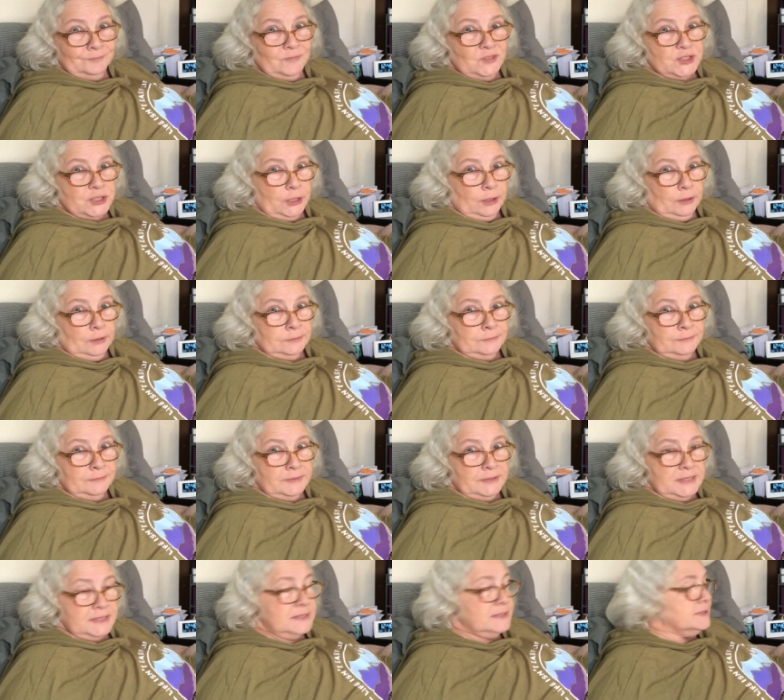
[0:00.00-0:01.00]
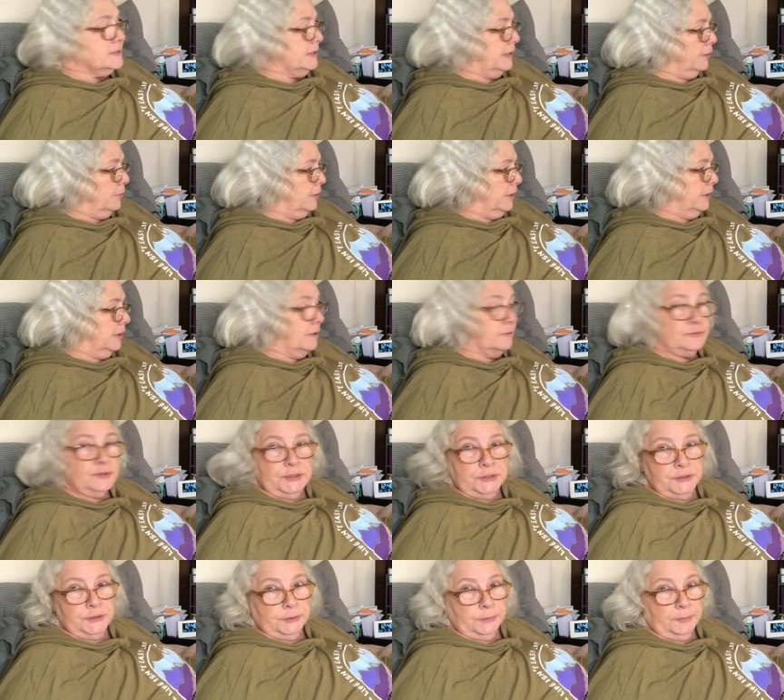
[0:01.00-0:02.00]
So this is how I
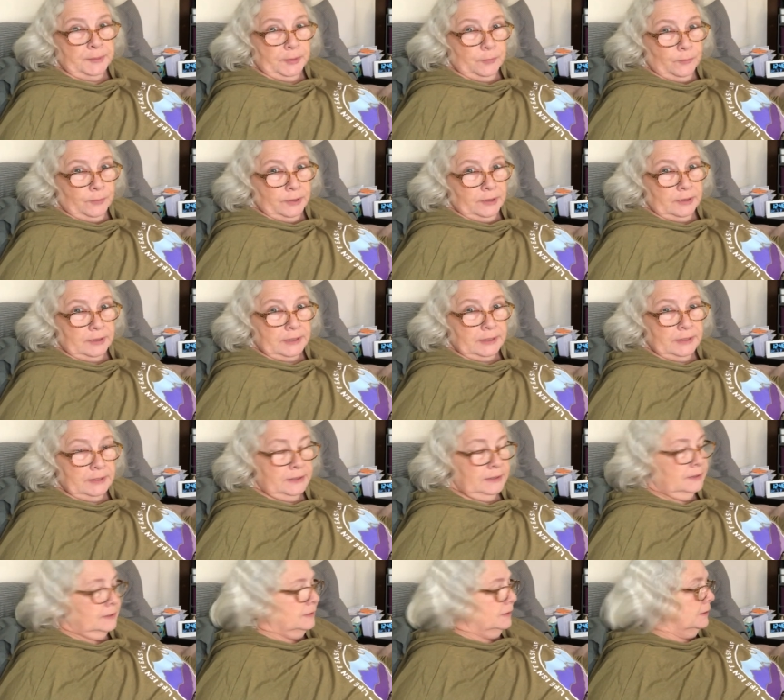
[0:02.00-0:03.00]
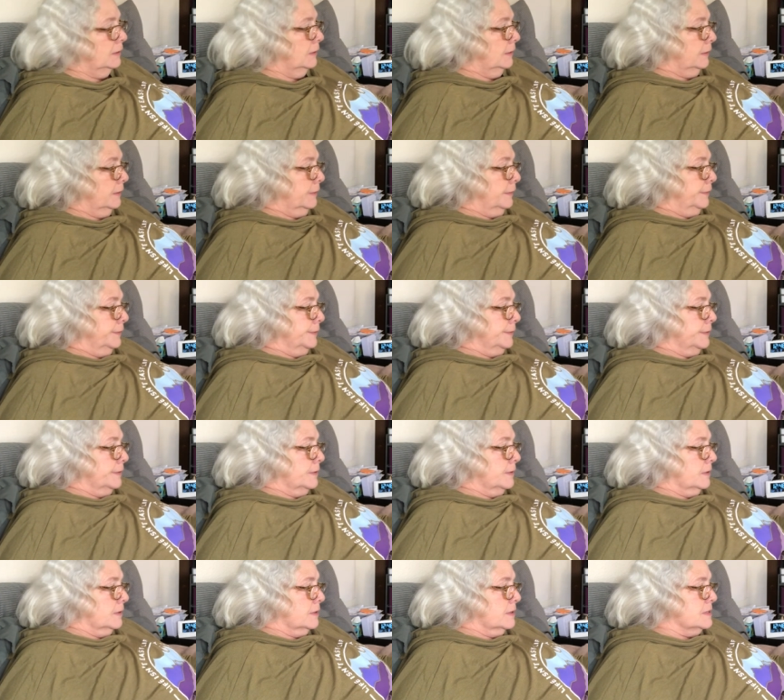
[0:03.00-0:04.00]
often do my work.
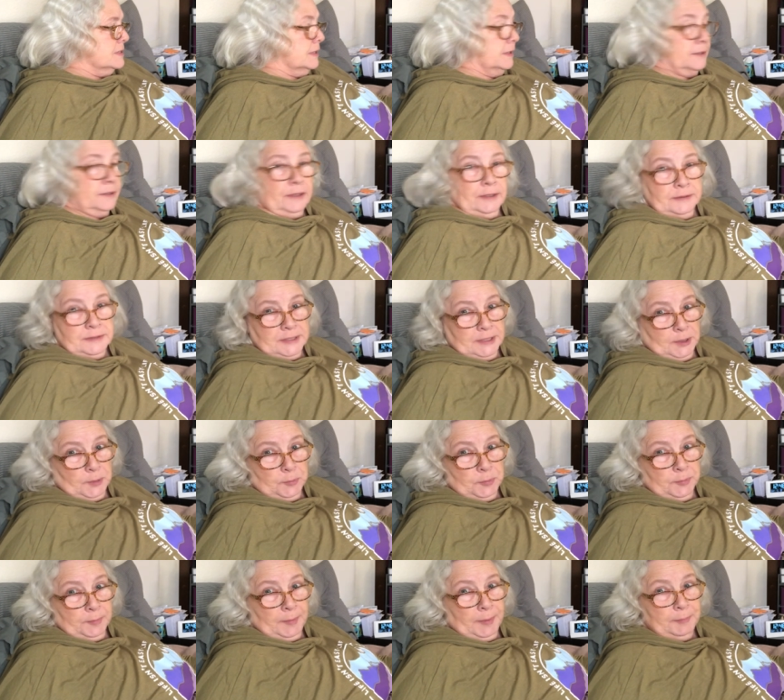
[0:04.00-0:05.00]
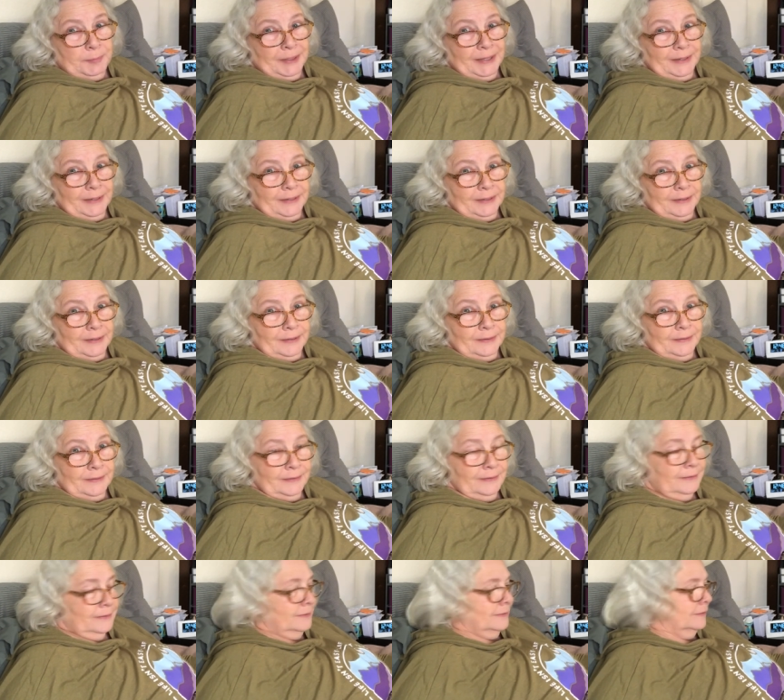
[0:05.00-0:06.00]
Sitting on top of my bed,
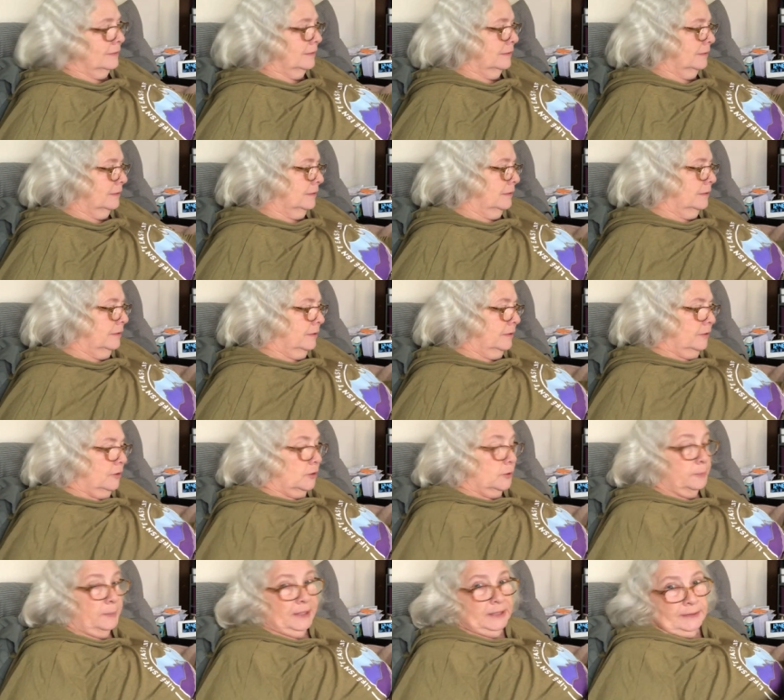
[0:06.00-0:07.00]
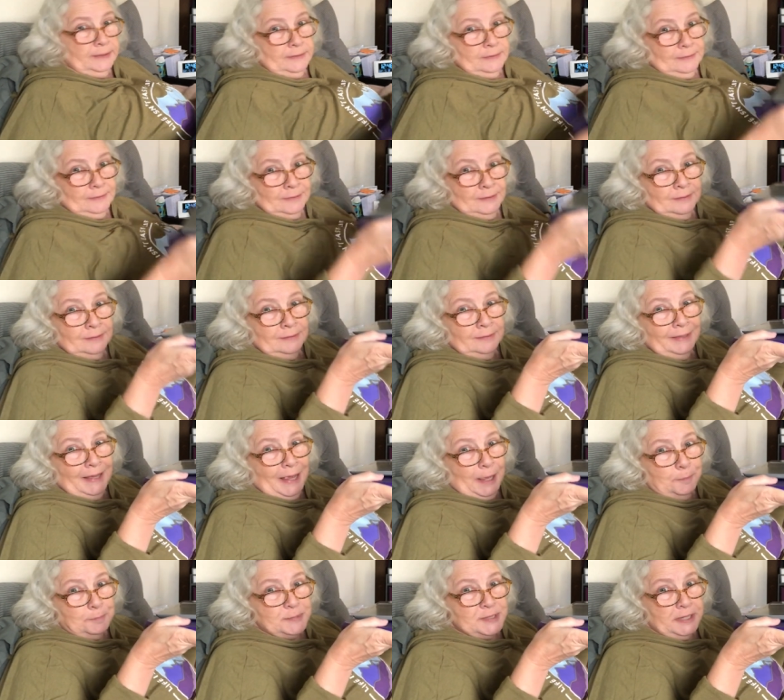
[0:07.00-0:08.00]
it's my little
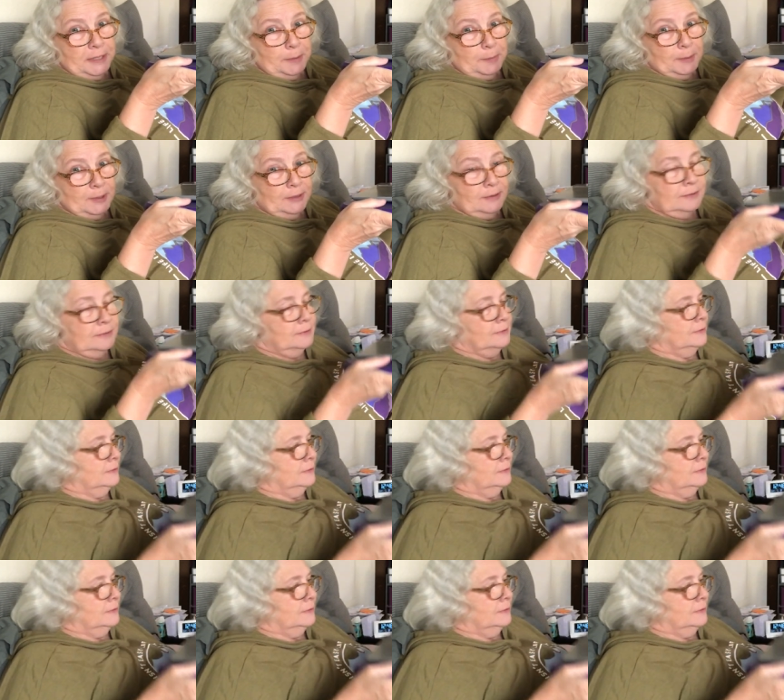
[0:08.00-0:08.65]
lap table,